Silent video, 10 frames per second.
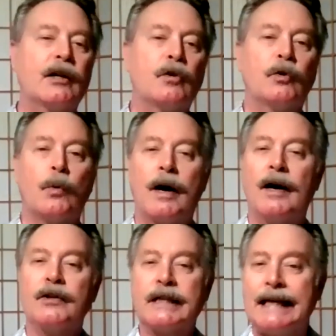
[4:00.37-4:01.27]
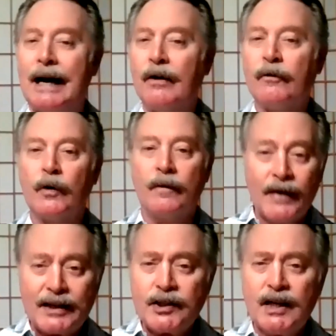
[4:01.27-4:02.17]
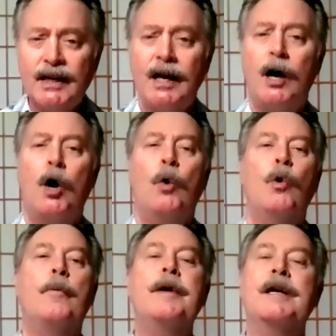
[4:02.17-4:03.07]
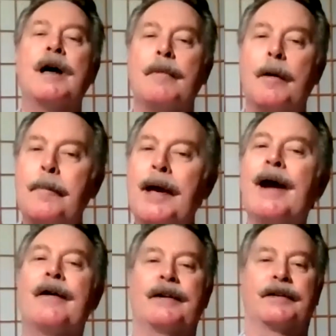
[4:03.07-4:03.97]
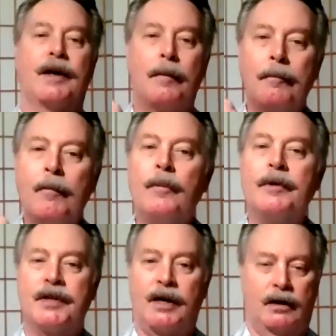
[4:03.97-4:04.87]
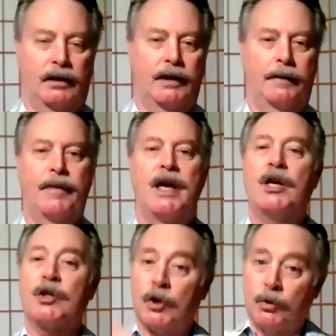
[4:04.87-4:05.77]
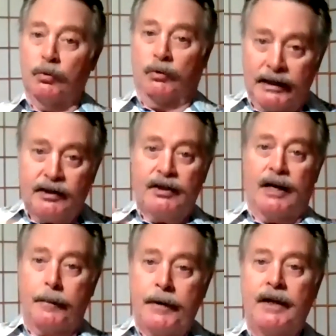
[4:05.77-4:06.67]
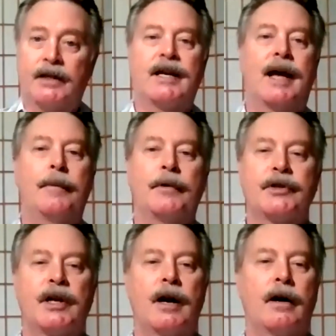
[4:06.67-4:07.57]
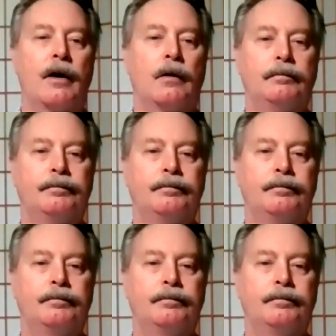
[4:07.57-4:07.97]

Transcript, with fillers: cash growth warehouse account for investing will become apparent momentarily. So let's set up an example scenario.